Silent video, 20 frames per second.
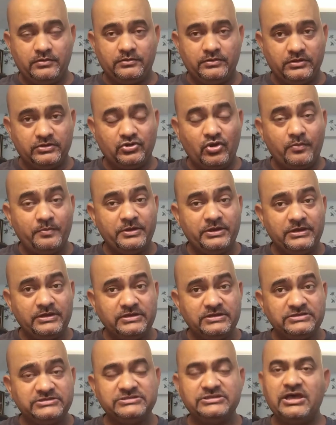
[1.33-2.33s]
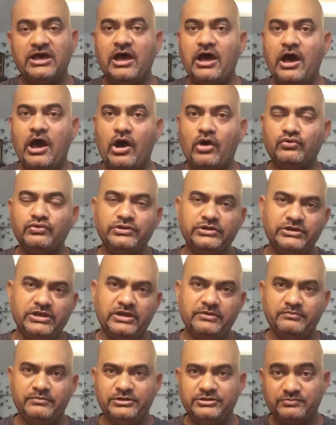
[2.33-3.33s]
The topic is, how did
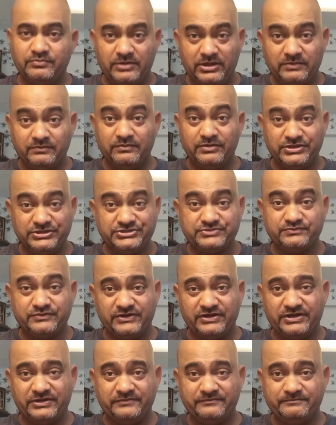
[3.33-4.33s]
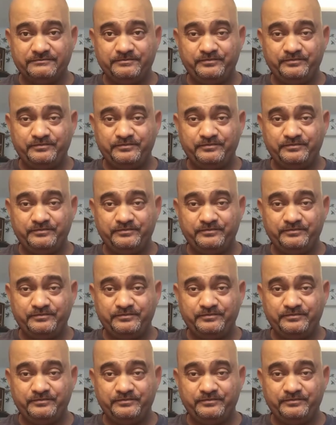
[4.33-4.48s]
I meet my best friend?